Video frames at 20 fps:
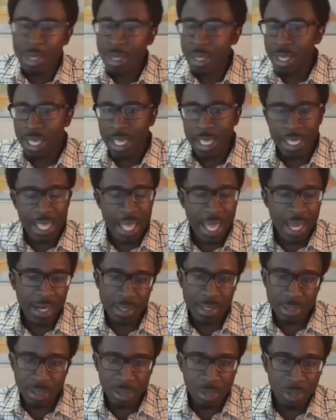In Canada,
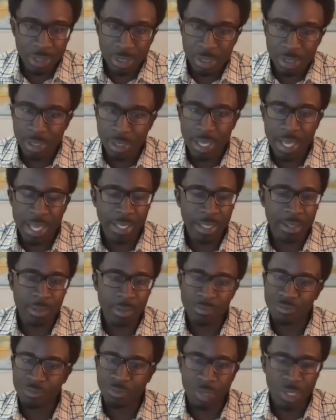it's looked like
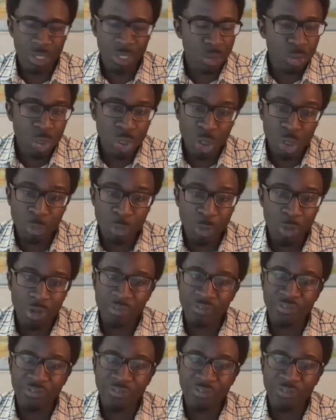huge support